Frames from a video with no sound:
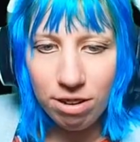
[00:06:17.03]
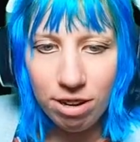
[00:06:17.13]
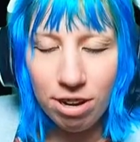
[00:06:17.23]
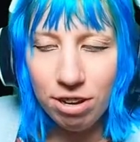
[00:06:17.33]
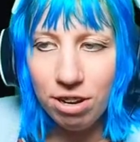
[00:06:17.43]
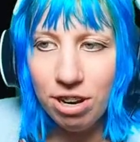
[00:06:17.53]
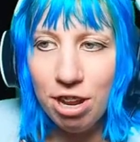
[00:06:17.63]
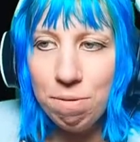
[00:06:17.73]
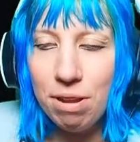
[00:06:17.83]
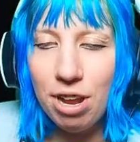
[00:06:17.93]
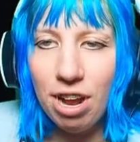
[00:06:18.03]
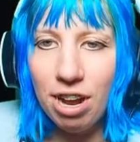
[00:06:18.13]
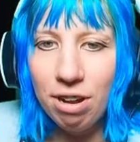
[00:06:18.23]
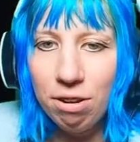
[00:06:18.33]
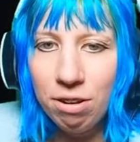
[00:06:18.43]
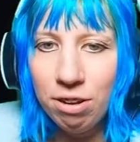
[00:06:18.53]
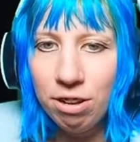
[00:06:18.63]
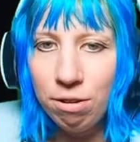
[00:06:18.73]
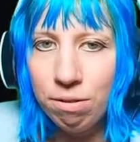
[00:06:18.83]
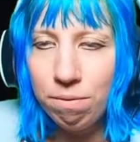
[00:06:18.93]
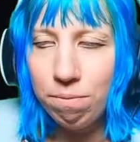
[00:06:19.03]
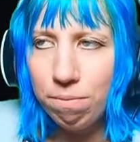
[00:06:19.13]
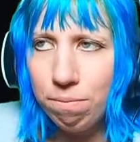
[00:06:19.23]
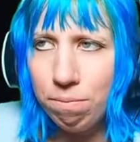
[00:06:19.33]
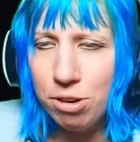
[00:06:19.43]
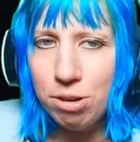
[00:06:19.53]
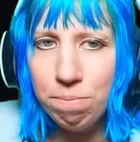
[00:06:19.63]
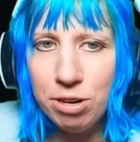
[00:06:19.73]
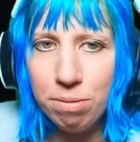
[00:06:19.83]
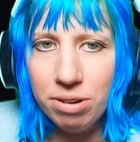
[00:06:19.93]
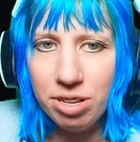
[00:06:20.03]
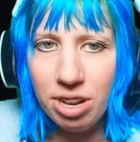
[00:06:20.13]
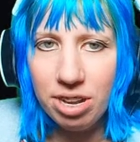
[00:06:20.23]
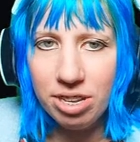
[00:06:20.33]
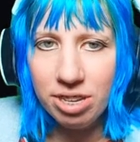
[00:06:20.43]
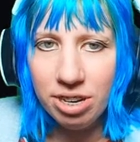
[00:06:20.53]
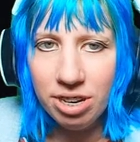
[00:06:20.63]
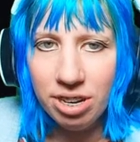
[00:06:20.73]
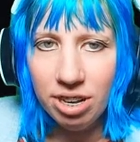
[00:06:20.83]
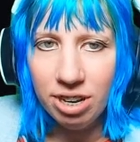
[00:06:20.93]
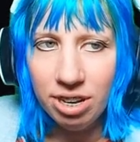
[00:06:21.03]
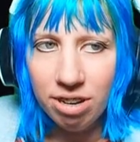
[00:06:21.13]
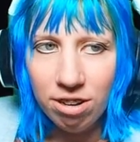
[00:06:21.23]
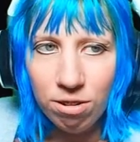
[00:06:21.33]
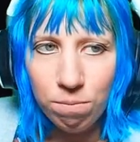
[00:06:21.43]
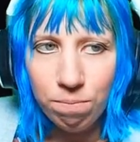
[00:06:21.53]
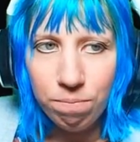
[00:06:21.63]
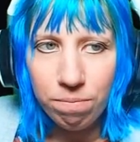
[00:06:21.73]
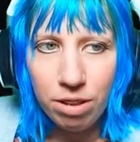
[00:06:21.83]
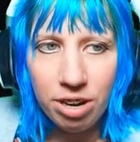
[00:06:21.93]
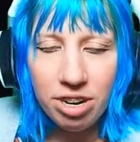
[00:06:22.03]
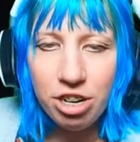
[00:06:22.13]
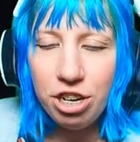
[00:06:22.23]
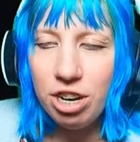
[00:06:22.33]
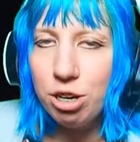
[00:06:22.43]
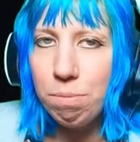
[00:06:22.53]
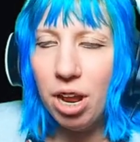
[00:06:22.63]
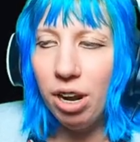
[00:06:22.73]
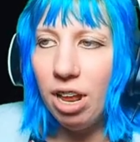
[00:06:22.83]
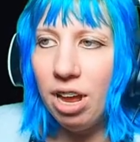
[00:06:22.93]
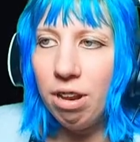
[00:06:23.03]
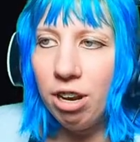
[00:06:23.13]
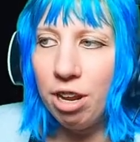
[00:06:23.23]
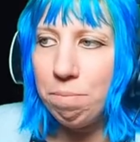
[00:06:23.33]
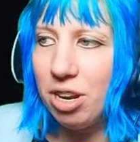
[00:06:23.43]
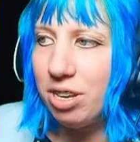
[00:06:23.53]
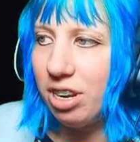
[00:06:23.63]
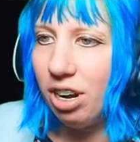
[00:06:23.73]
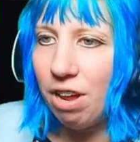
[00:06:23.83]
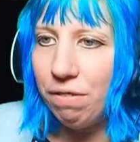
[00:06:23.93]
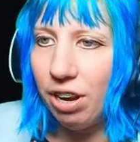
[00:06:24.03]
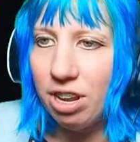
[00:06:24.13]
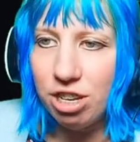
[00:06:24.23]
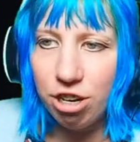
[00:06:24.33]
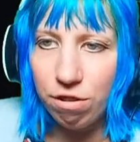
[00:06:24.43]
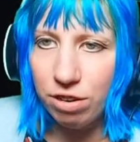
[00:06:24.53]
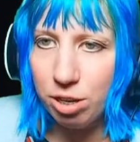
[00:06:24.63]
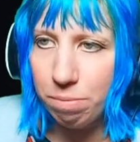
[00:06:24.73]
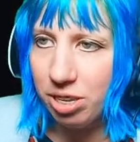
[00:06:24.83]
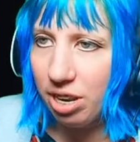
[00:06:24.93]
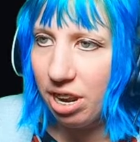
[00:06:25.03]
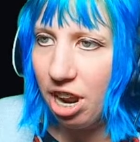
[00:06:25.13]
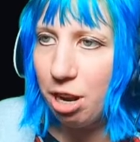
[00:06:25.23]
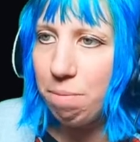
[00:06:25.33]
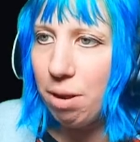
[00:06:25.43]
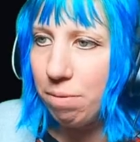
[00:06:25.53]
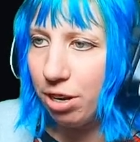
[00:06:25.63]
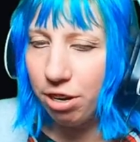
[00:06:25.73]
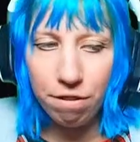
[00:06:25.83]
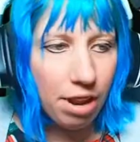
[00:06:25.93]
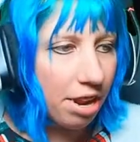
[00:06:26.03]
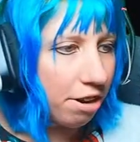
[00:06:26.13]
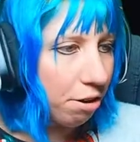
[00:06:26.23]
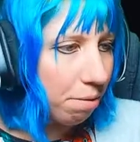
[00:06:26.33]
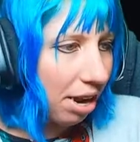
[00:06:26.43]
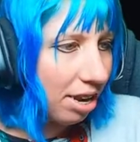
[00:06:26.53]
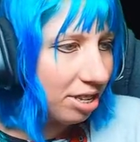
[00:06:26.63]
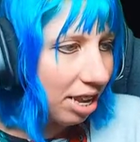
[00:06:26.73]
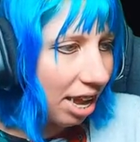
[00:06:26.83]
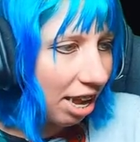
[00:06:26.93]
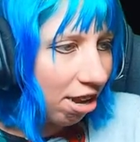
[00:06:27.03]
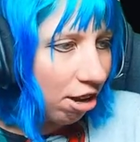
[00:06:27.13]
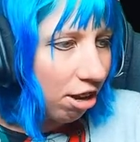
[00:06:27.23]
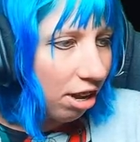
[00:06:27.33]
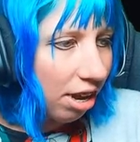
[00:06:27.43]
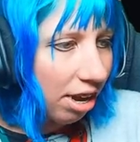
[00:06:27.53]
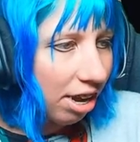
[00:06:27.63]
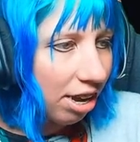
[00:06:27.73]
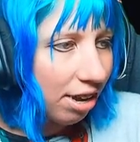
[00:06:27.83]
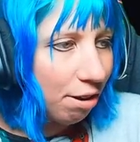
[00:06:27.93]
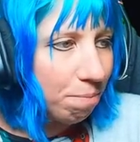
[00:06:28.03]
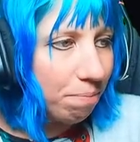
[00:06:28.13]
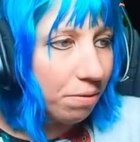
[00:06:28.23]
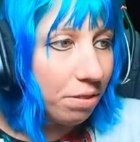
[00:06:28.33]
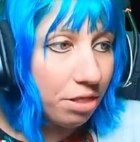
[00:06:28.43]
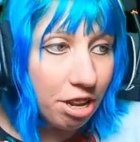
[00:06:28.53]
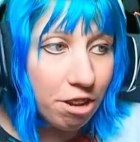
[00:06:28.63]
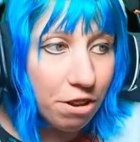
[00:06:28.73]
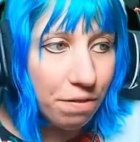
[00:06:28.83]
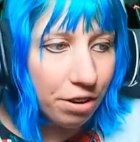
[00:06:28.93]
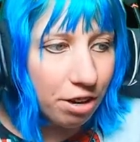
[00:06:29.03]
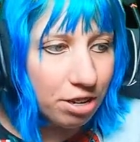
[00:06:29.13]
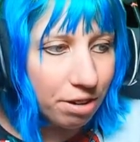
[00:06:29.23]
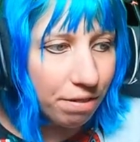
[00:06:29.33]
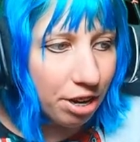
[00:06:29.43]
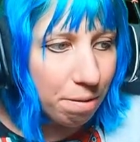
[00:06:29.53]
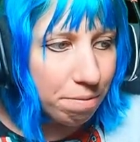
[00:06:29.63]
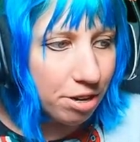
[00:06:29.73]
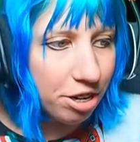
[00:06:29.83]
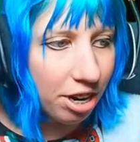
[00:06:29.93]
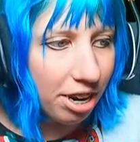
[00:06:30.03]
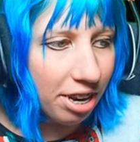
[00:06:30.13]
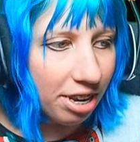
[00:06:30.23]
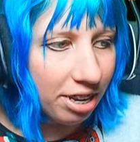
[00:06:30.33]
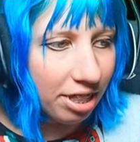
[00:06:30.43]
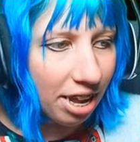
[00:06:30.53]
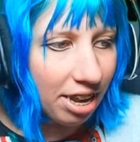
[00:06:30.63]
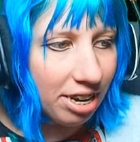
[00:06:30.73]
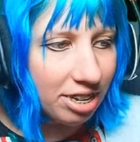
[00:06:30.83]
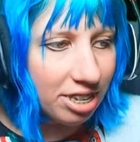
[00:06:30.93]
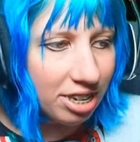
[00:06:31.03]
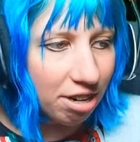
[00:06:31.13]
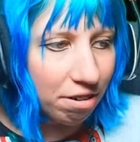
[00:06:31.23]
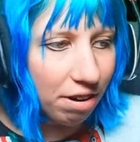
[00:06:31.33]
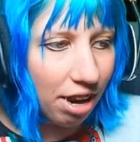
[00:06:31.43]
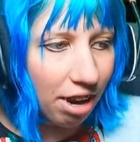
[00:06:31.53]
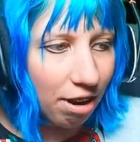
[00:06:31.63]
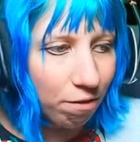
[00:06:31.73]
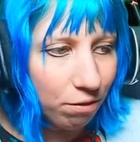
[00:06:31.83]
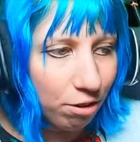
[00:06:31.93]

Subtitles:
Oh god, here we are. Which one's this? I need to change my my D-Live alerts to Christmassy. Anyway, we're gonna create a new asset. Thank you for those. I really appreciate it. That is still have.